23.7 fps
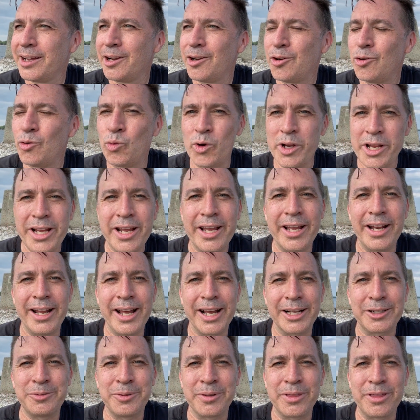
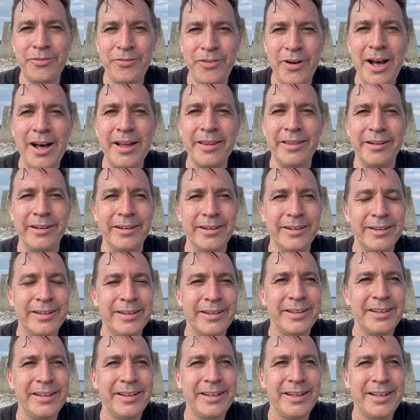reconnect with the Father.
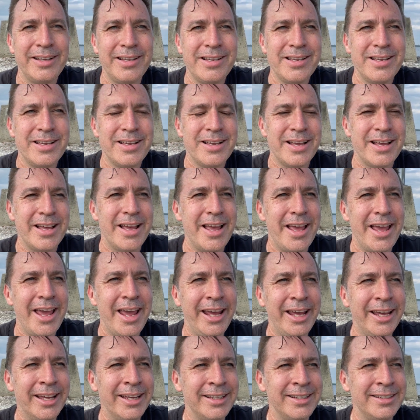
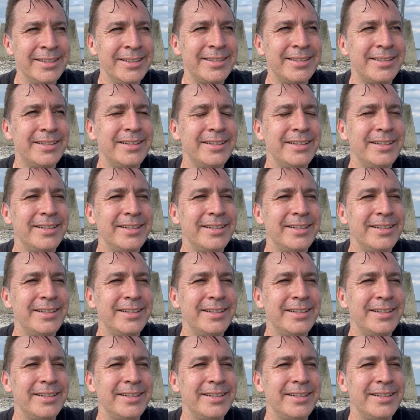And